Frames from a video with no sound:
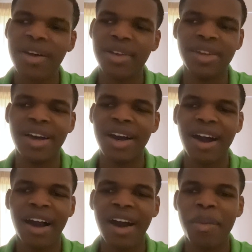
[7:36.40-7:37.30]
nah,
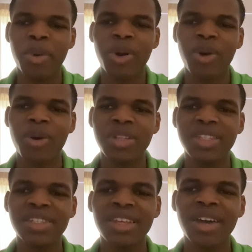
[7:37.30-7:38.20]
bro.
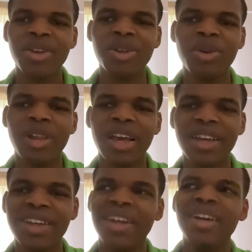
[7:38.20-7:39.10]
This is how
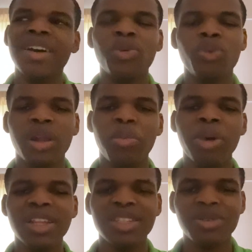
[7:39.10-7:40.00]
like when a
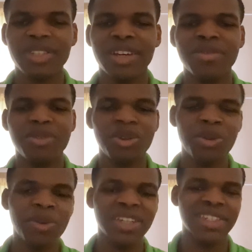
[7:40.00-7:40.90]
melody was out of
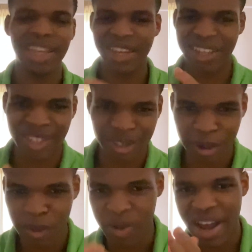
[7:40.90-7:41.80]
tune, it's getting
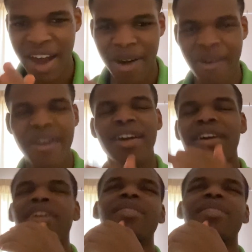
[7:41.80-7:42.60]
into now. Ah,